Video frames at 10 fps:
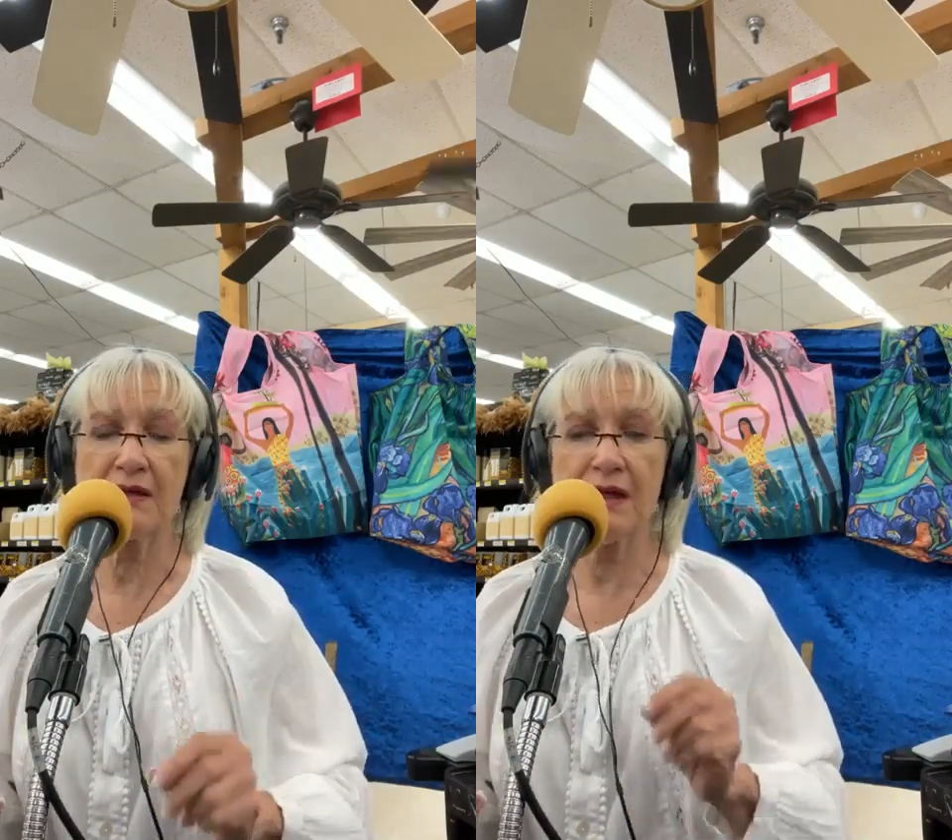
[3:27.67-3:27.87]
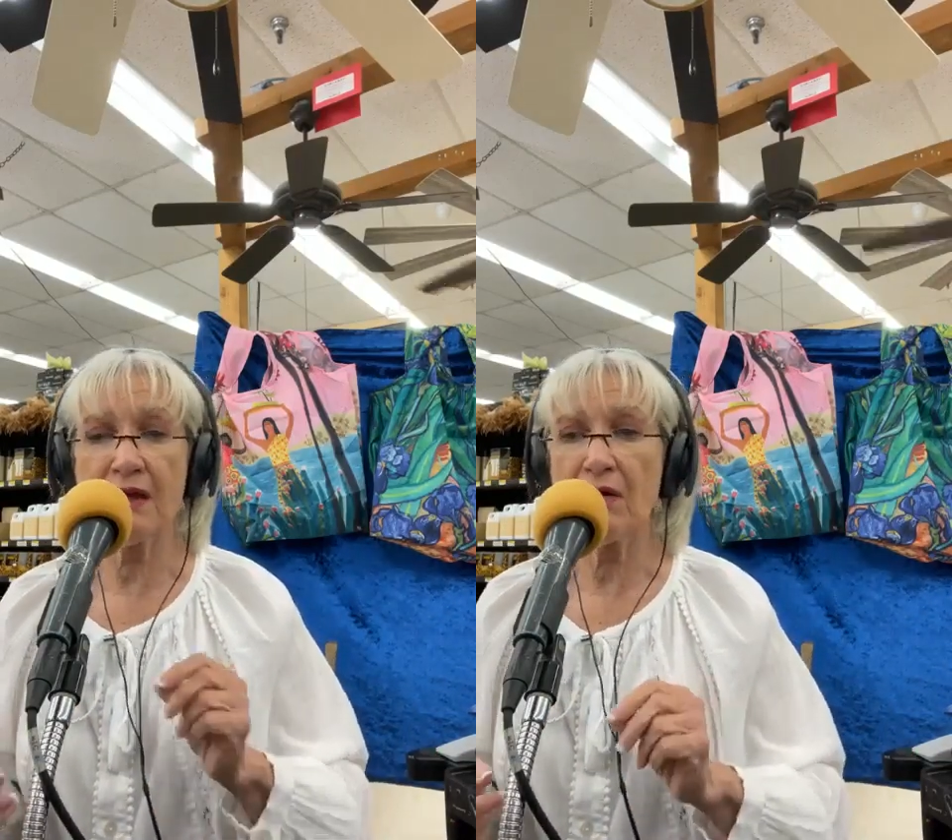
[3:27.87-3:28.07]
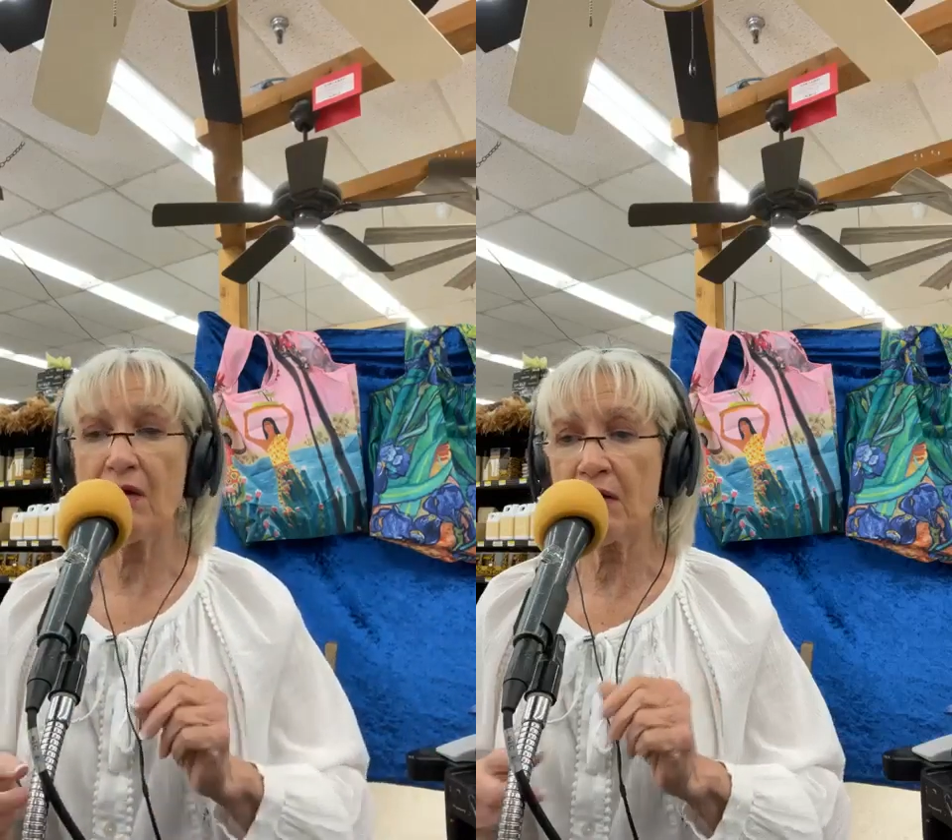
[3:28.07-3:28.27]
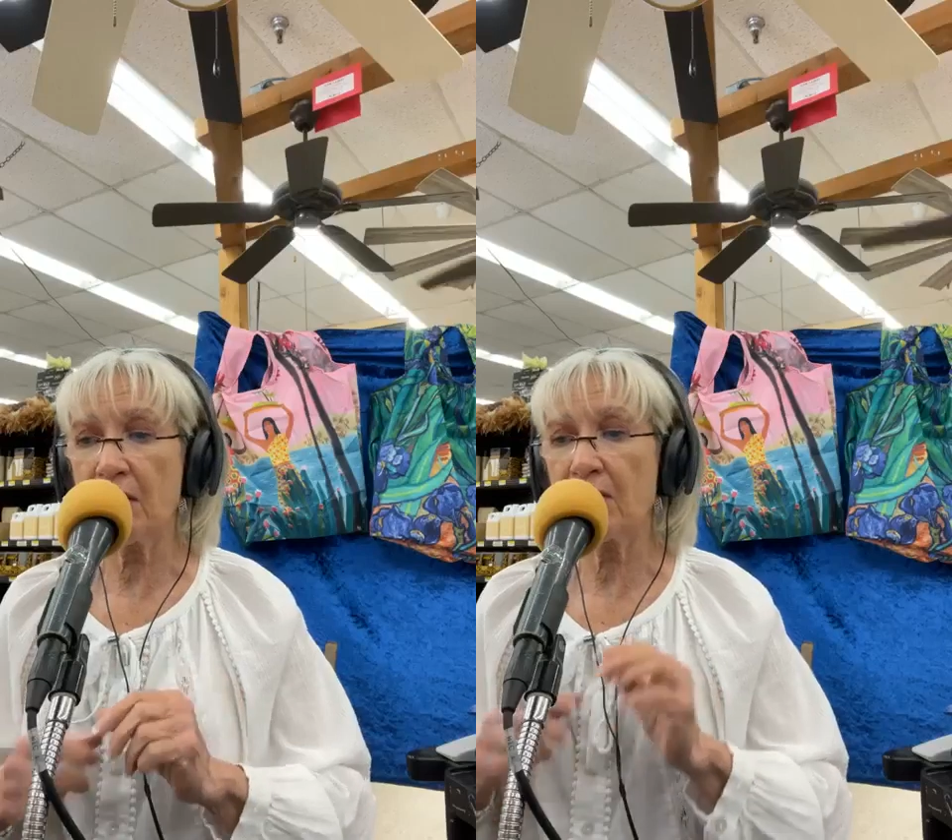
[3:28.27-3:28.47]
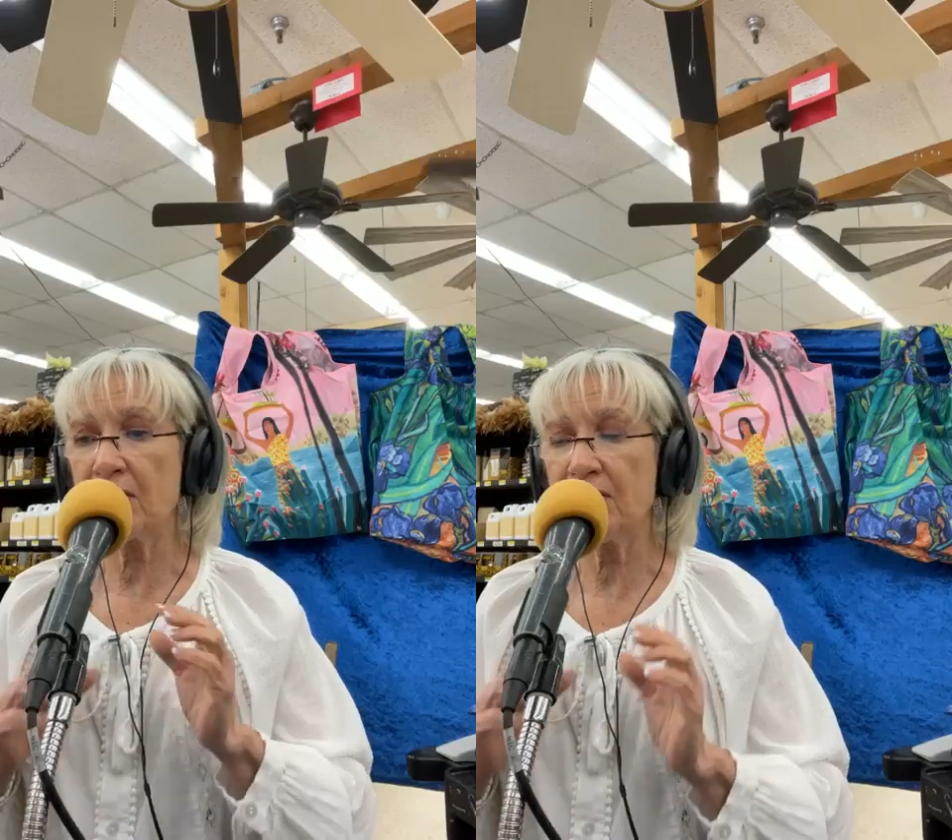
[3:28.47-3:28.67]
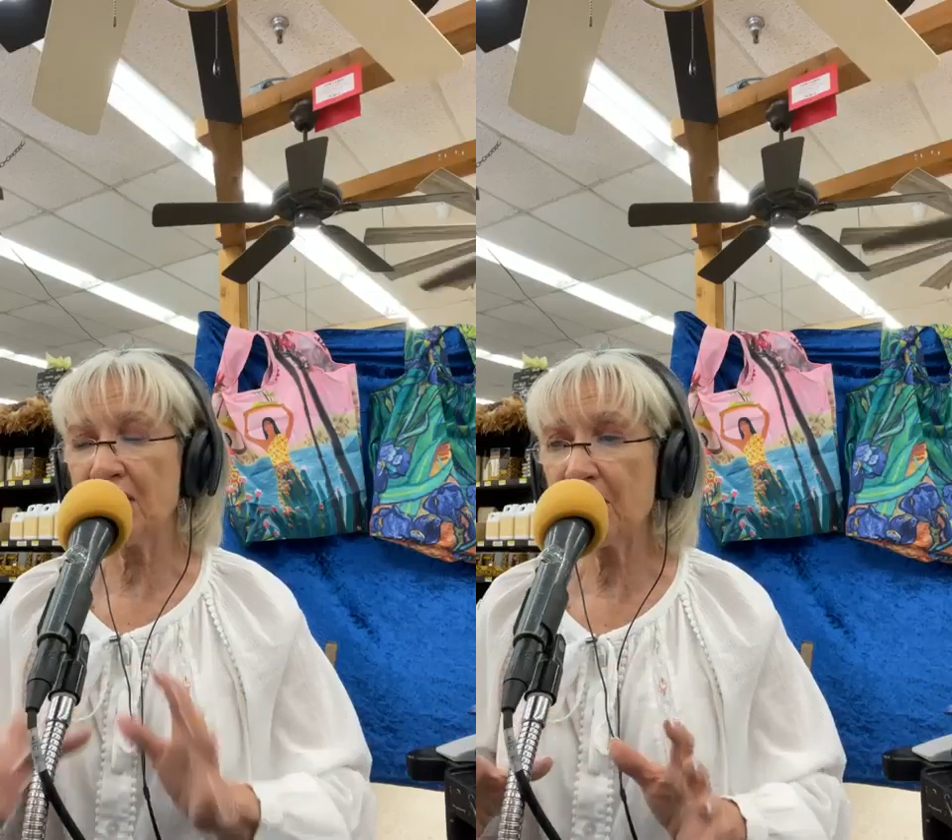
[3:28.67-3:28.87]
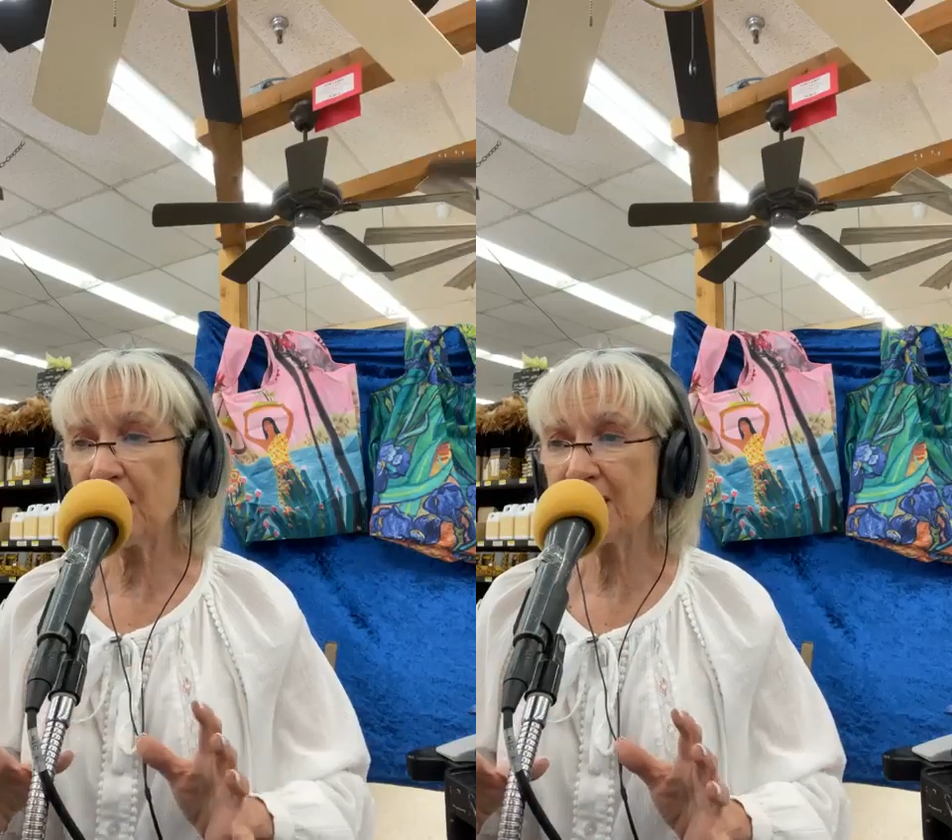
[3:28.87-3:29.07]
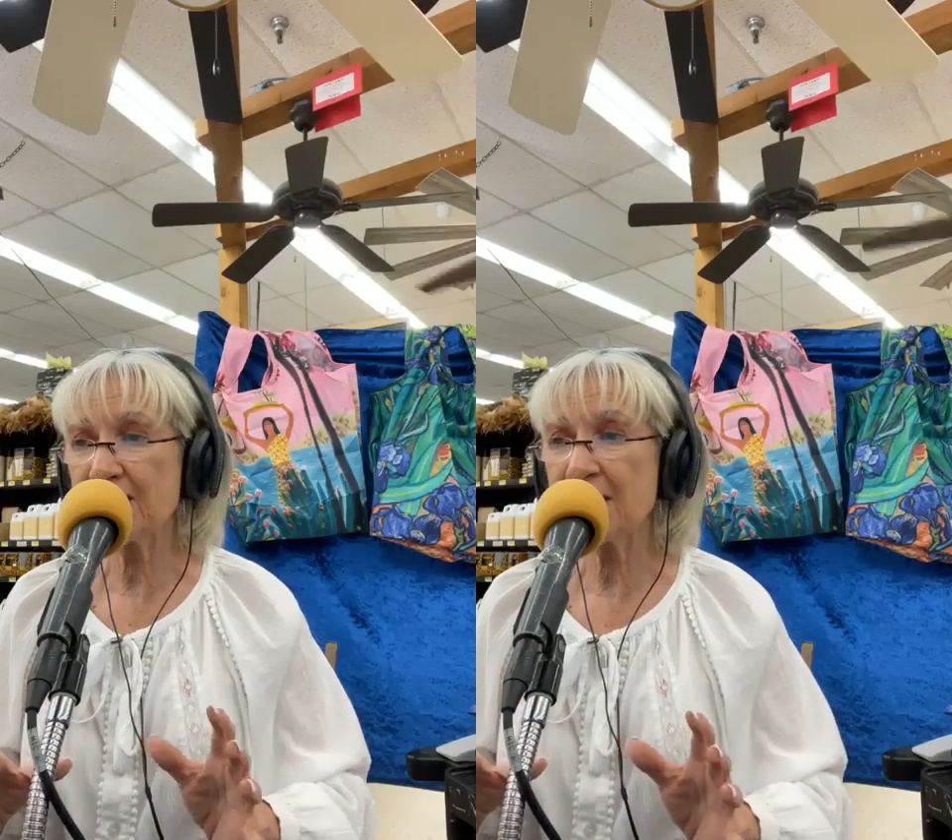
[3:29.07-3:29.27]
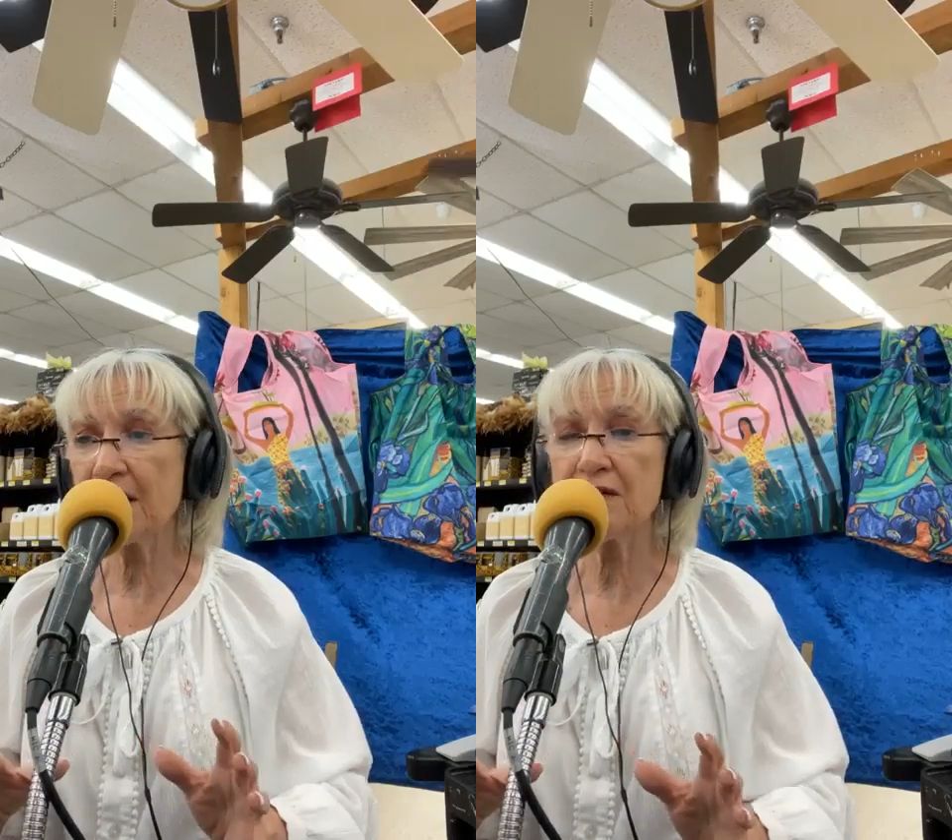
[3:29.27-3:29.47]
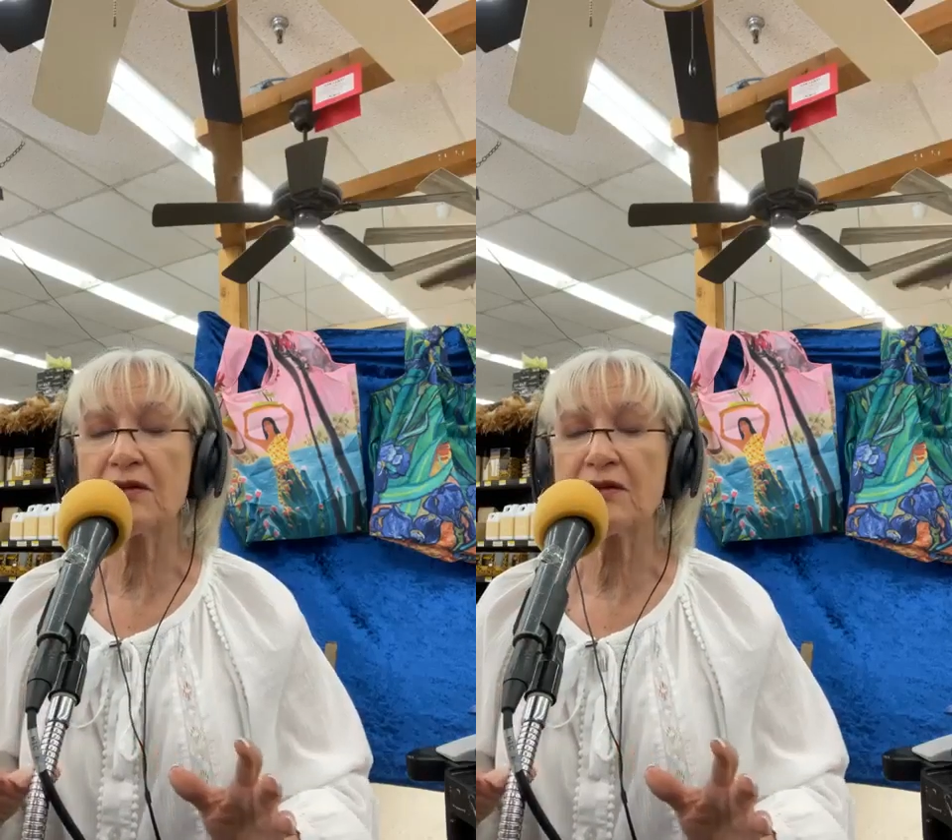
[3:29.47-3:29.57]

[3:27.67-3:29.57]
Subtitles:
They are the best thing